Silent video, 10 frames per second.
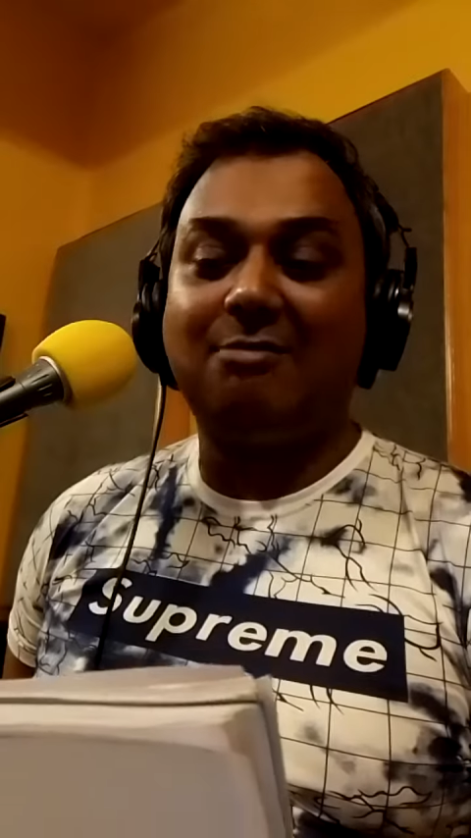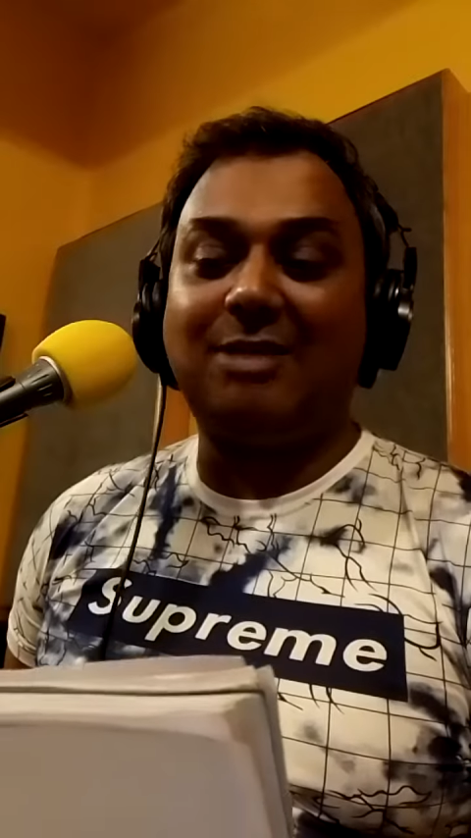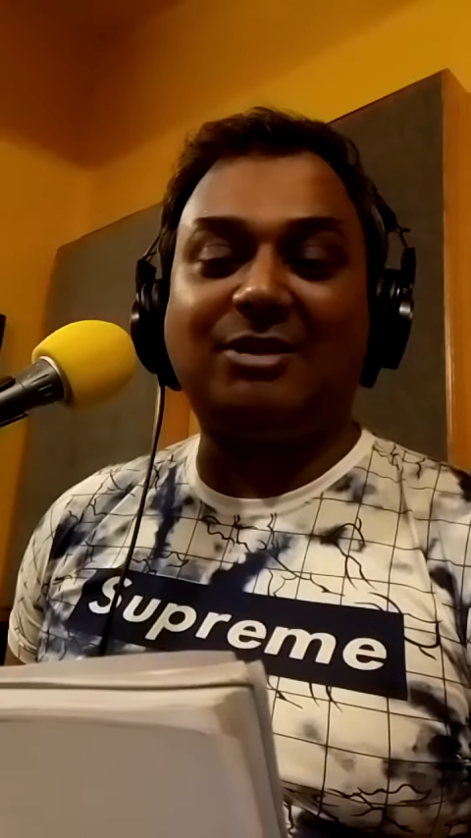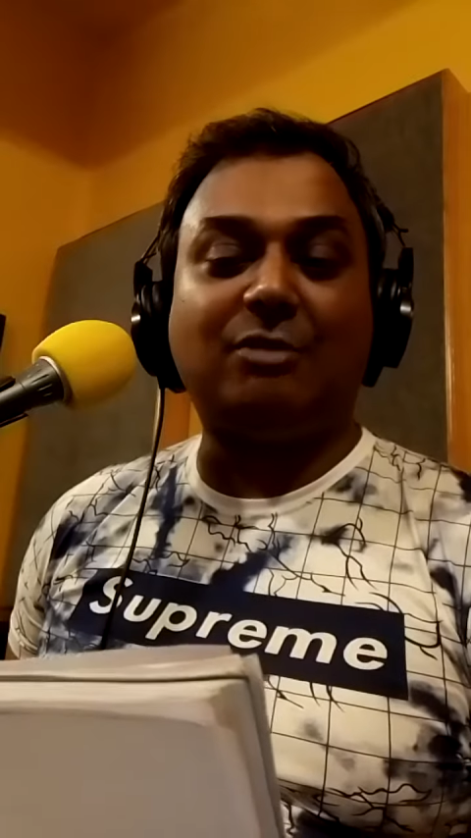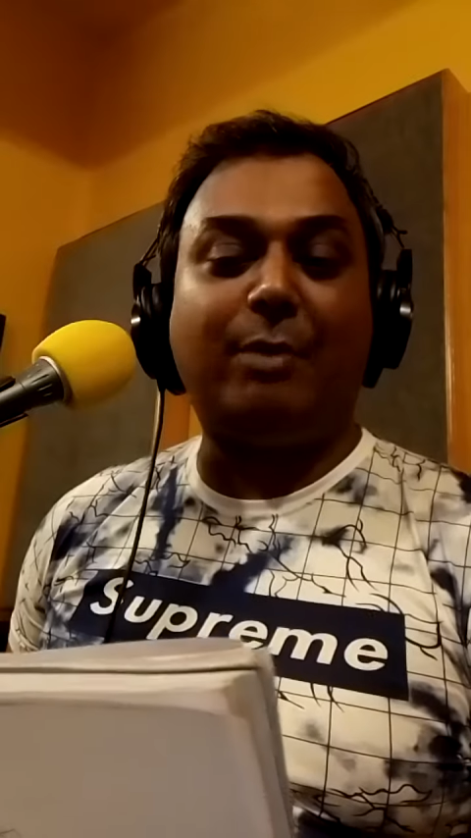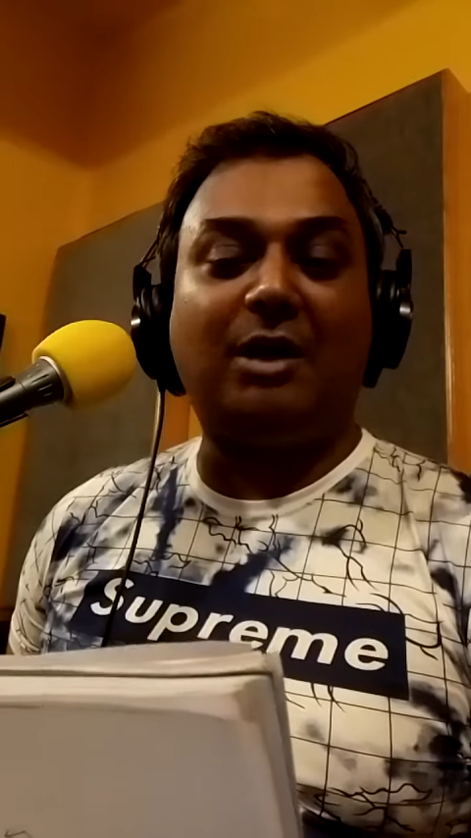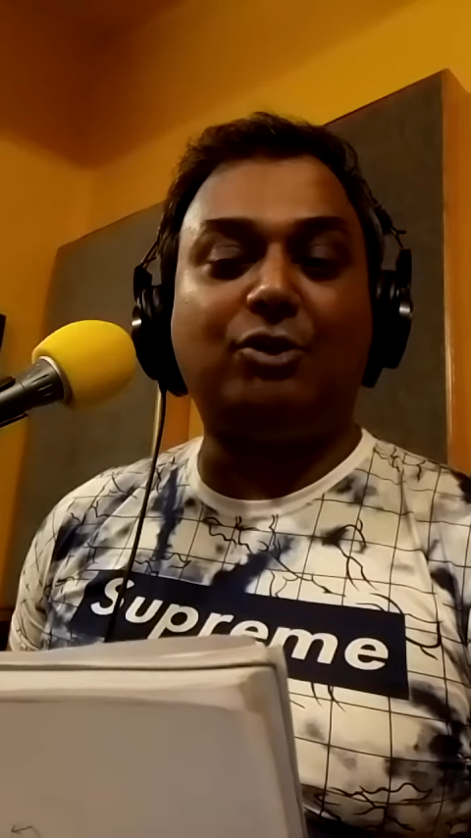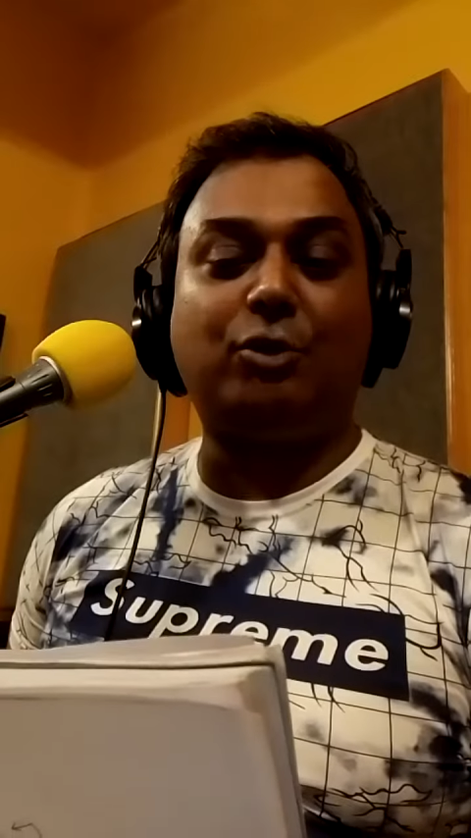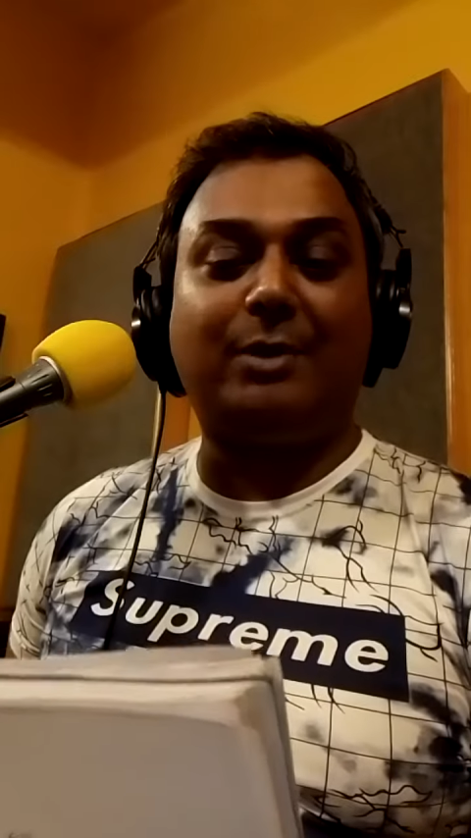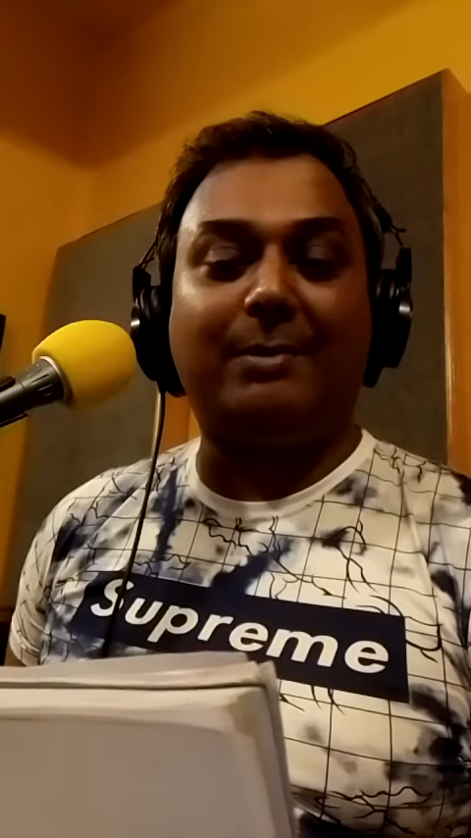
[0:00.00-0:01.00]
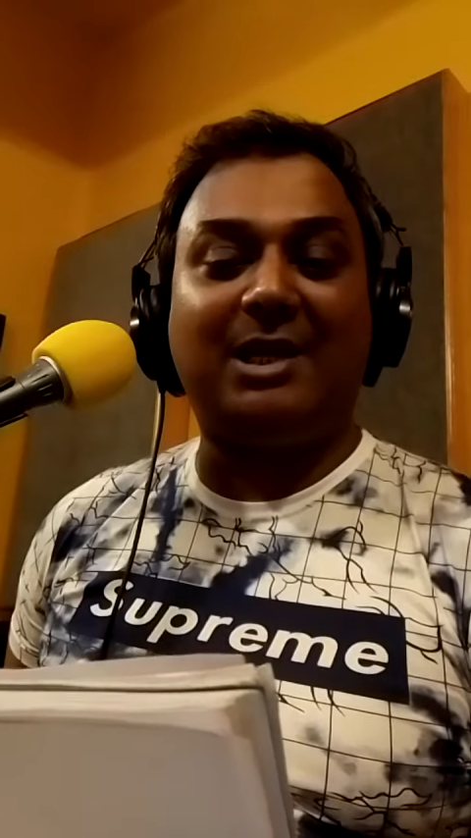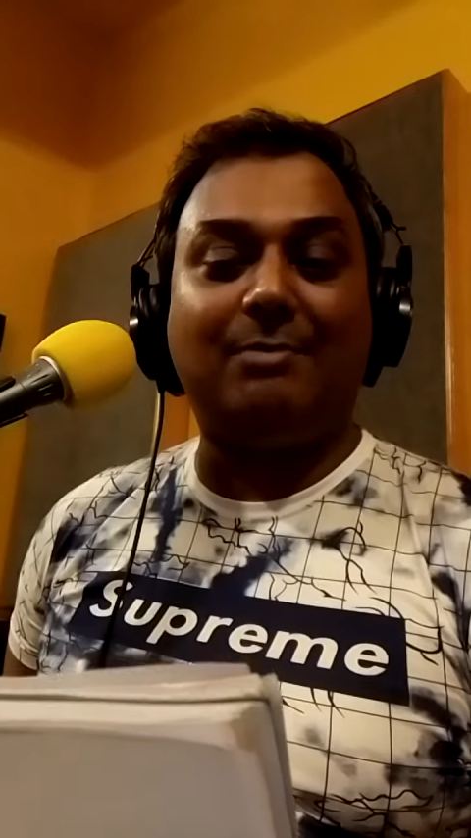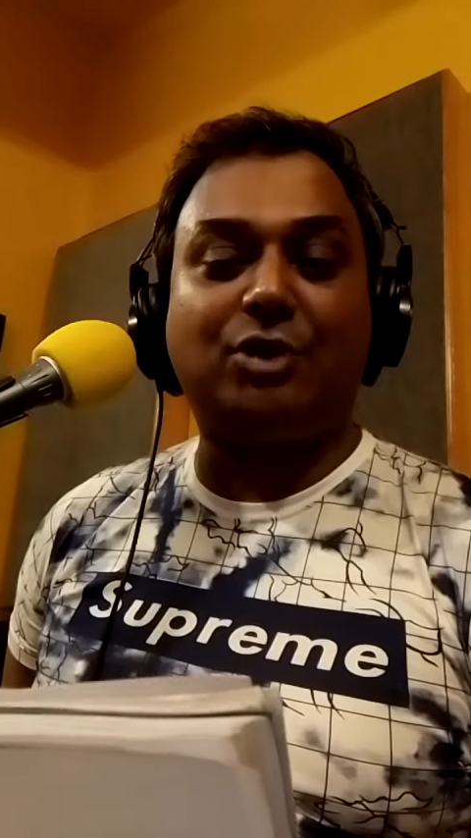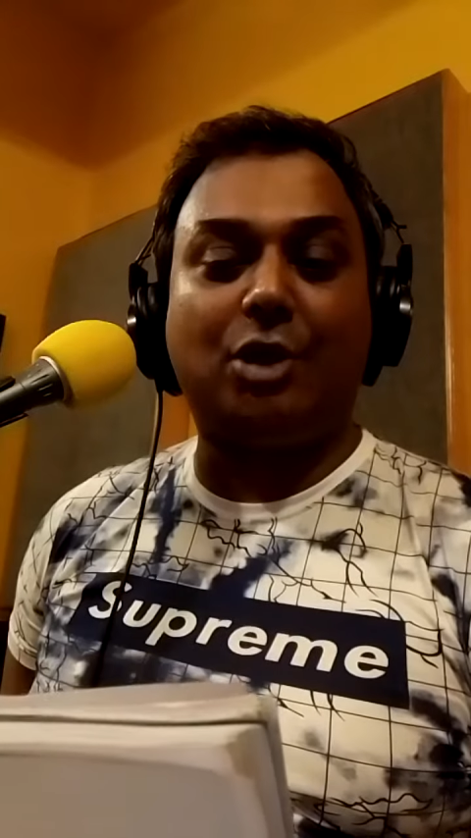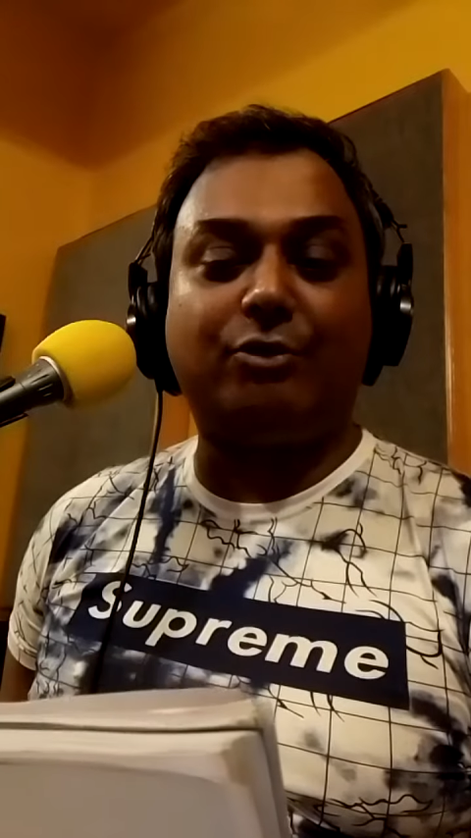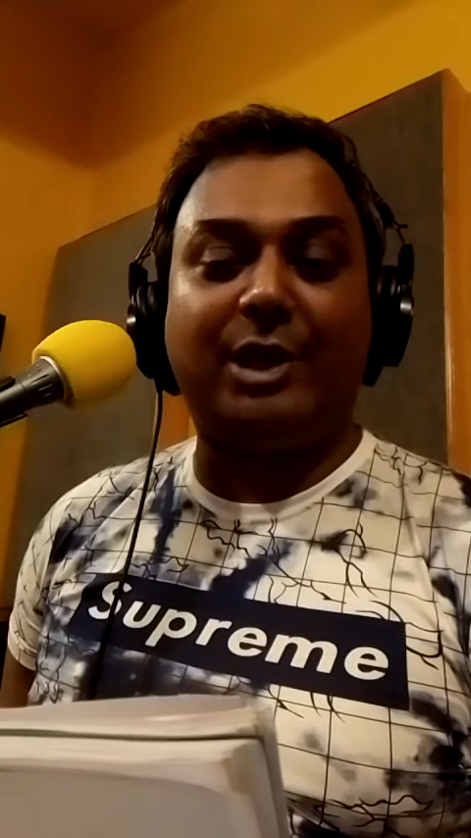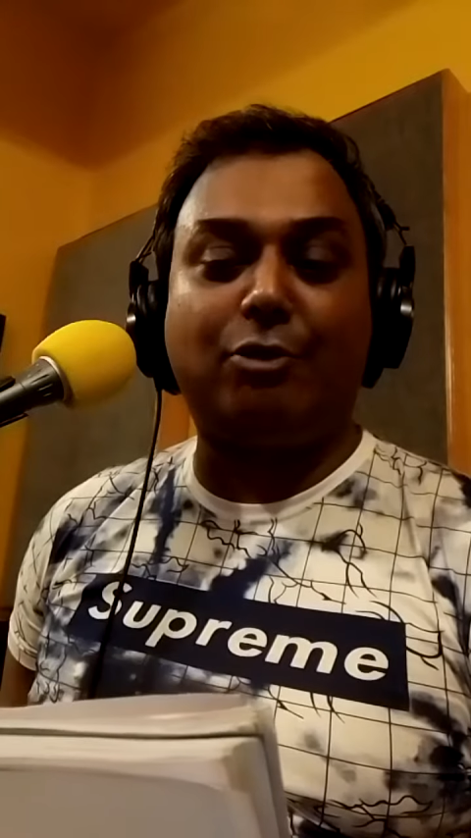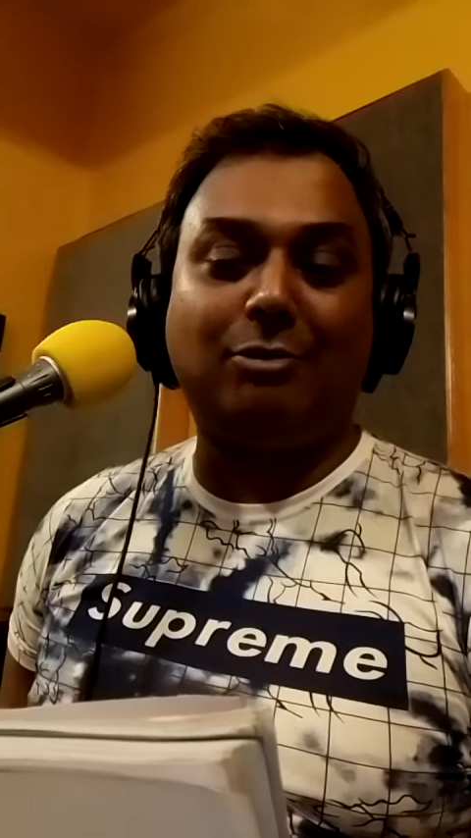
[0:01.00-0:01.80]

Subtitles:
Rajat Balo Subramaniam Chaudhary,